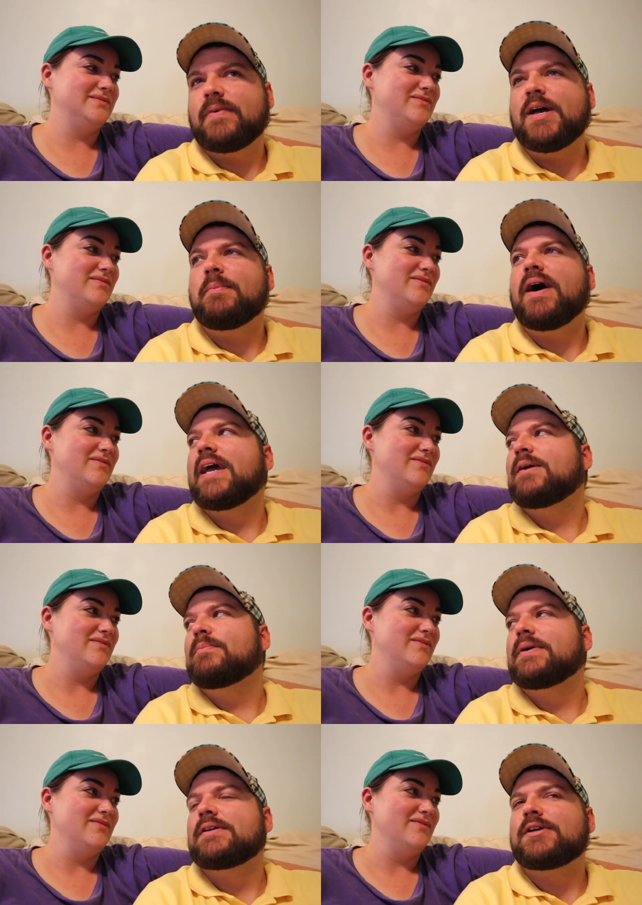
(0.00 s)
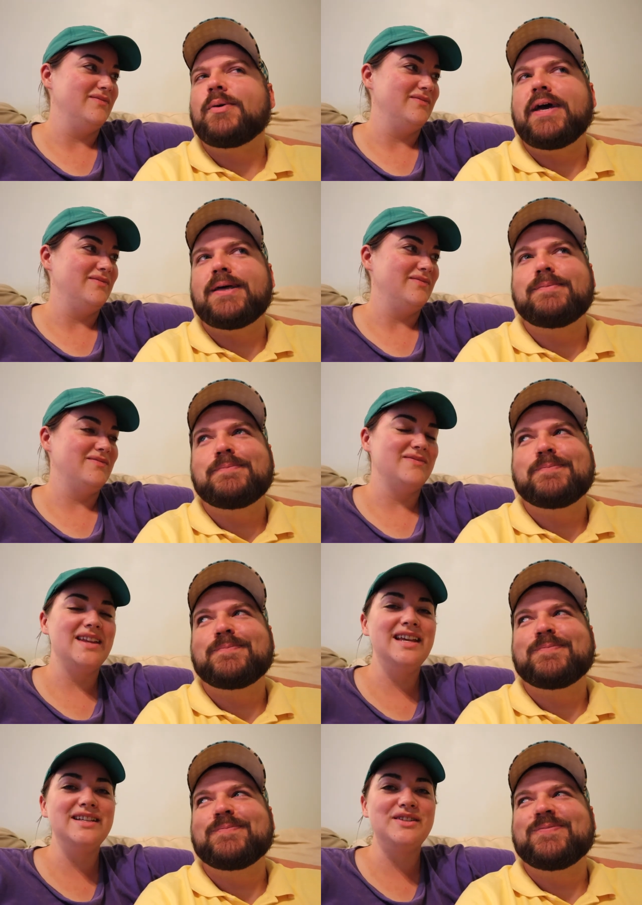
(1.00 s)
Speaker 1: I might, but go ahead.
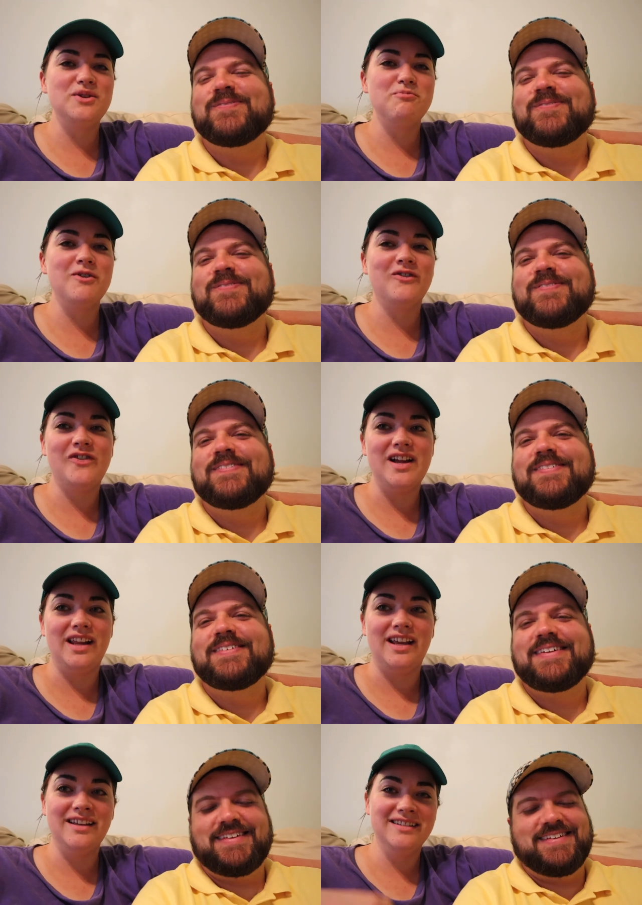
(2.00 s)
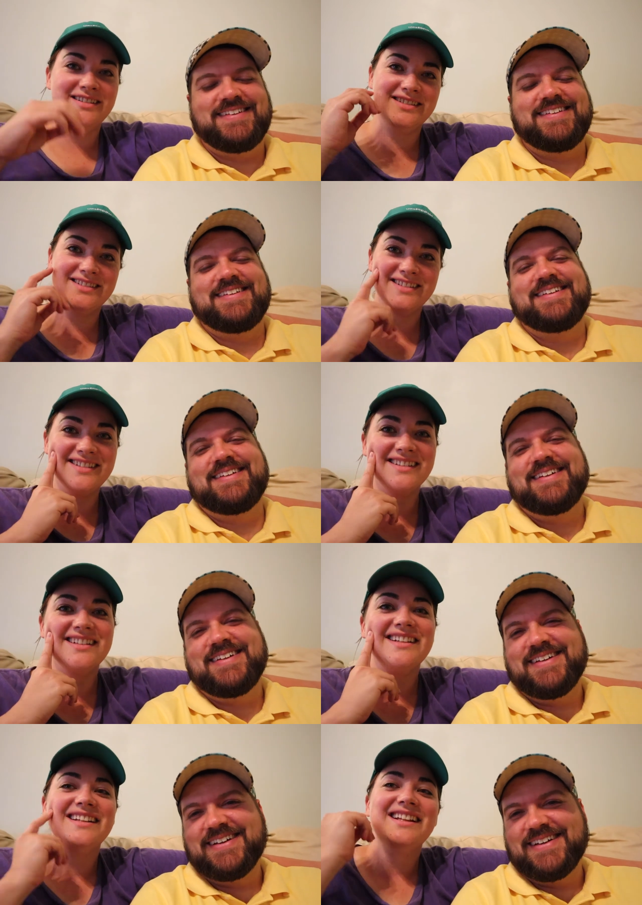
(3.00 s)
Speaker 2: He's super funny.
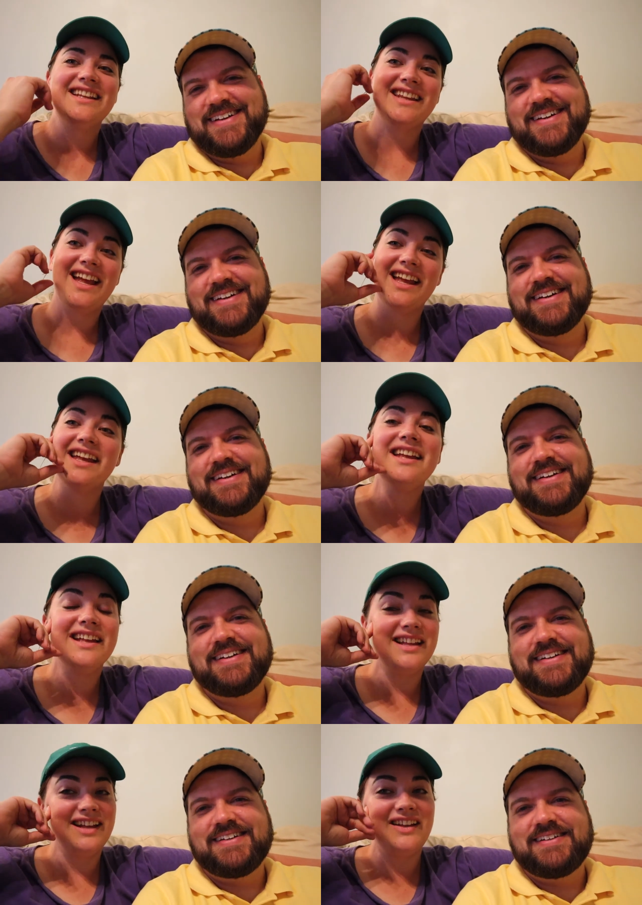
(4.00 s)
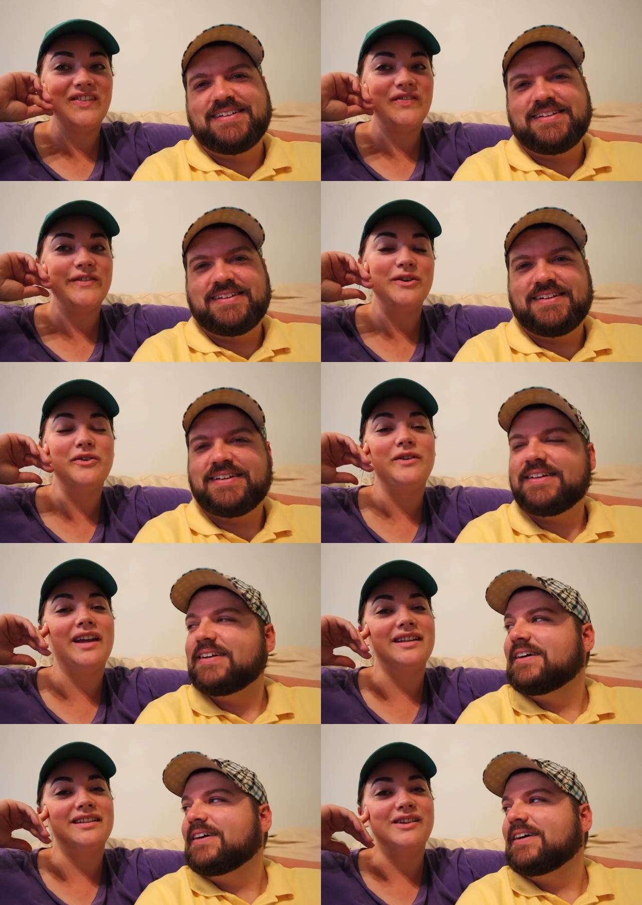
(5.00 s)
Like, if you
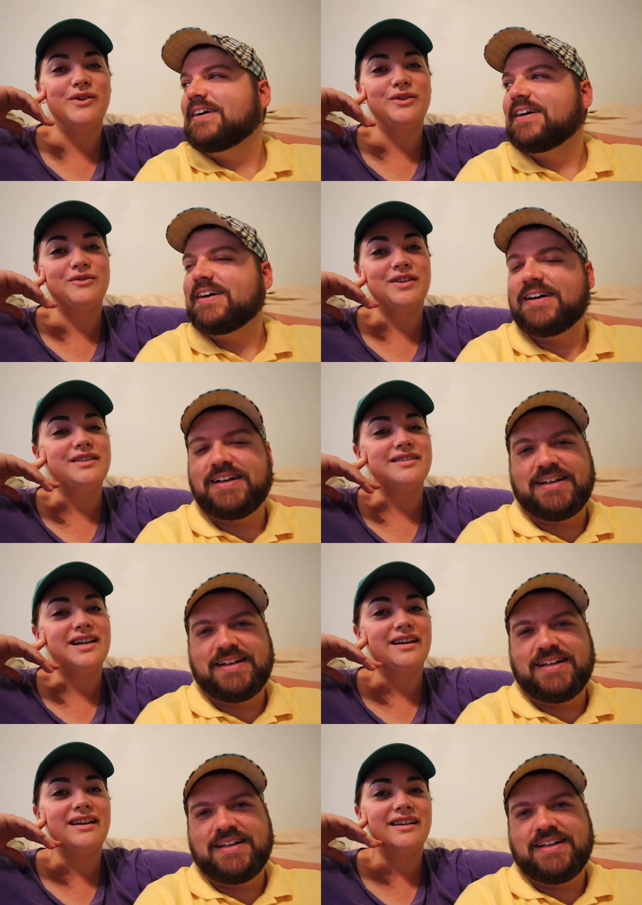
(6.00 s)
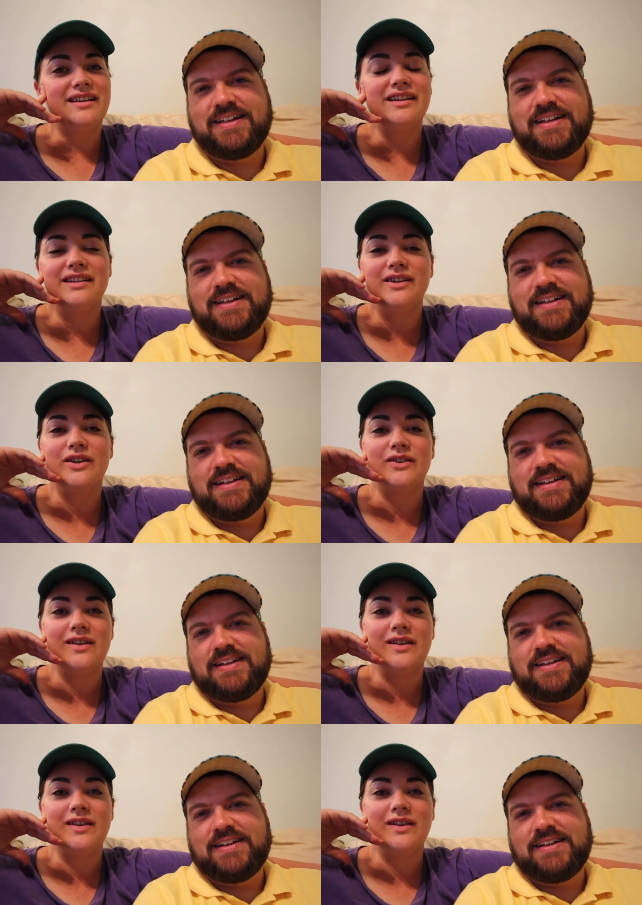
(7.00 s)
get to know the real Derek, you're